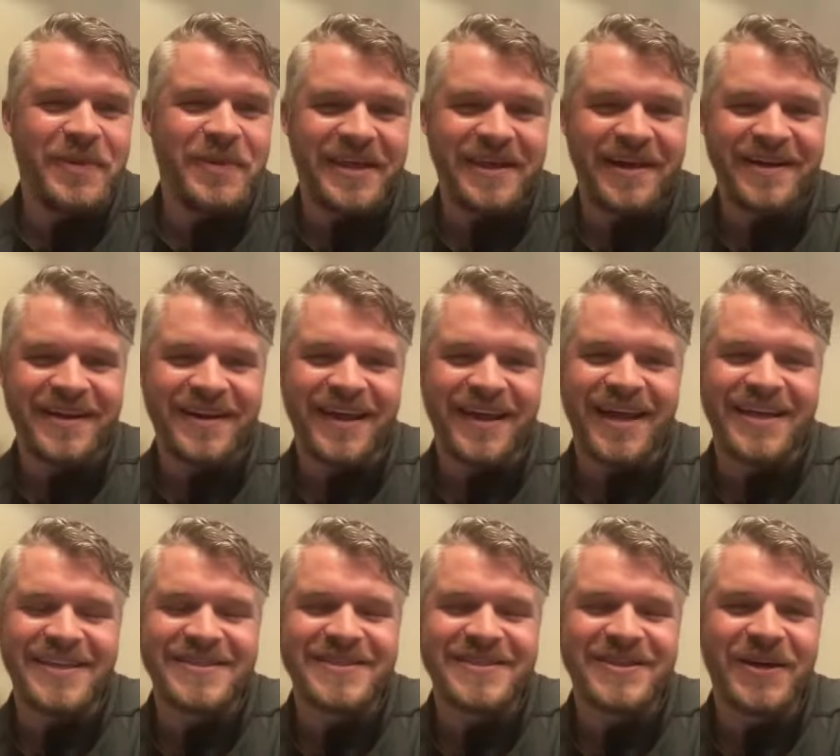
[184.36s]
young
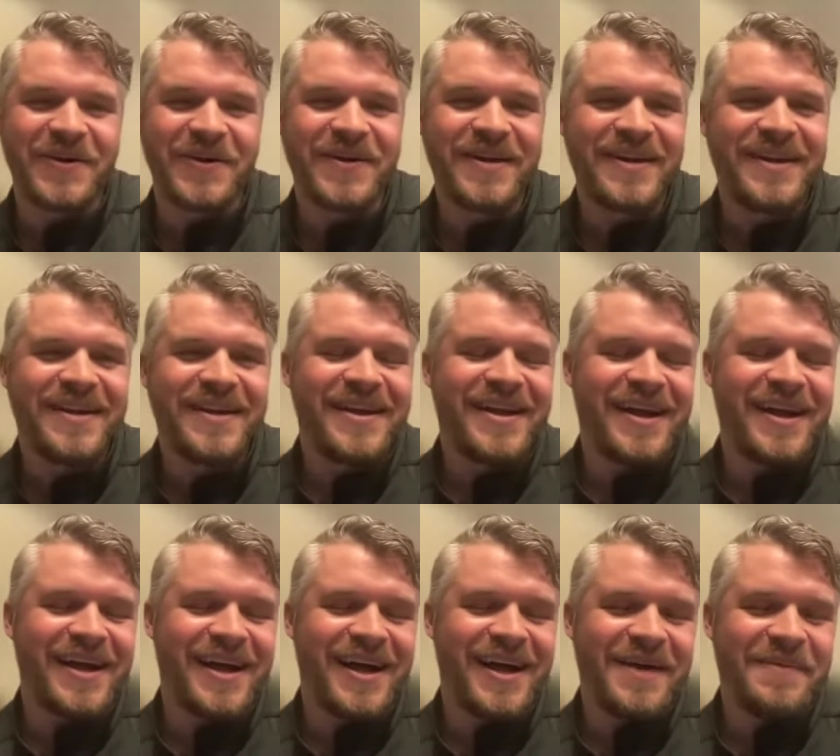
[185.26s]
again so
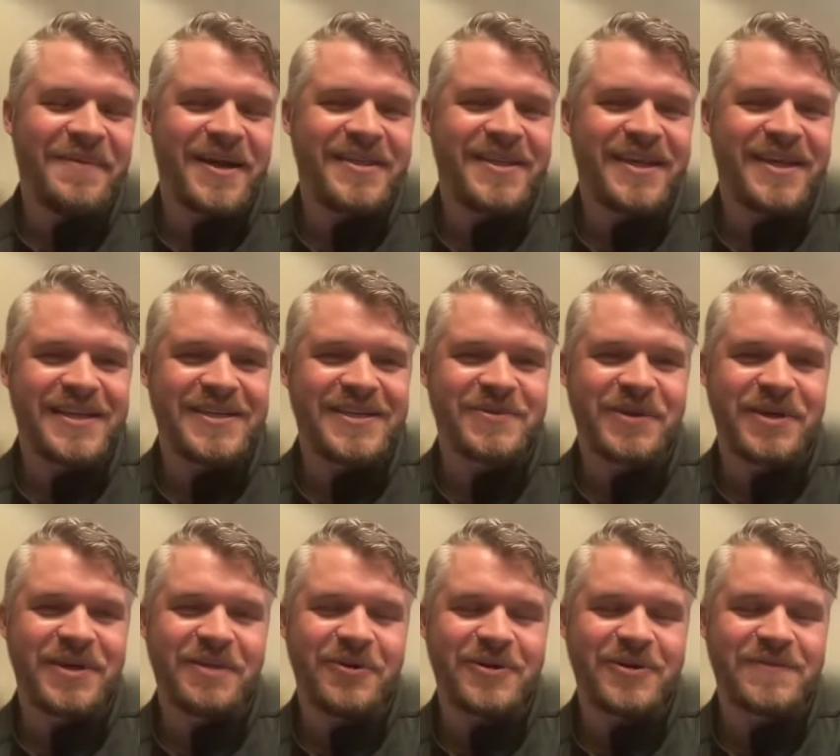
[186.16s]
um, i think it is really
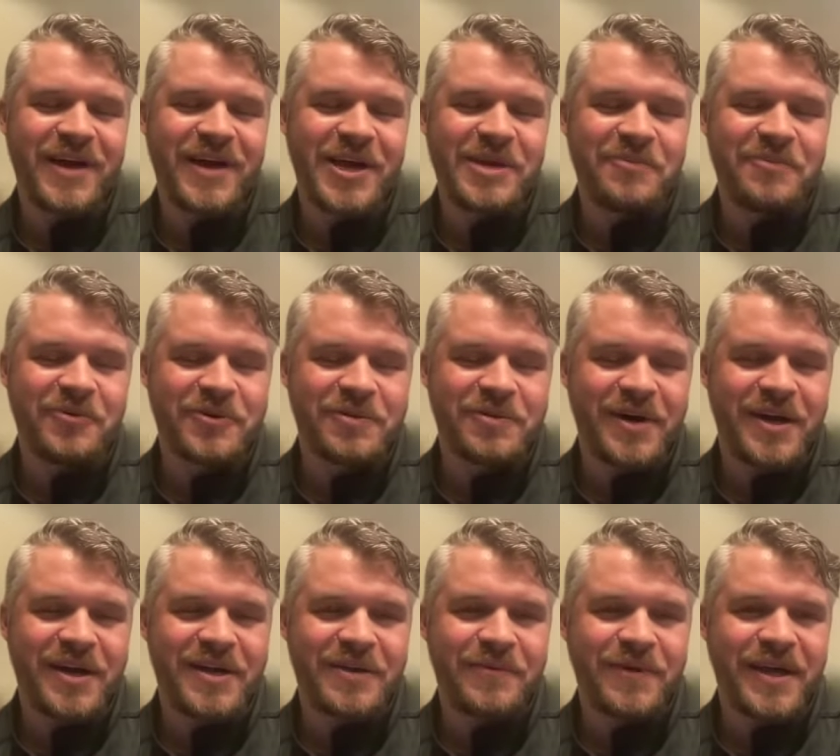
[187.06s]
the most valuable
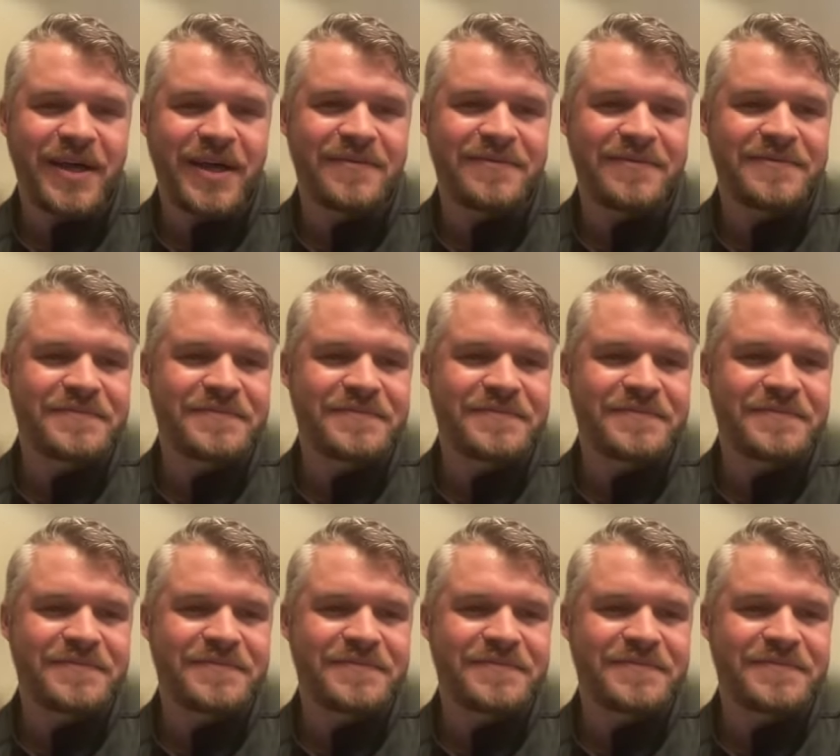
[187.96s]
commodity we have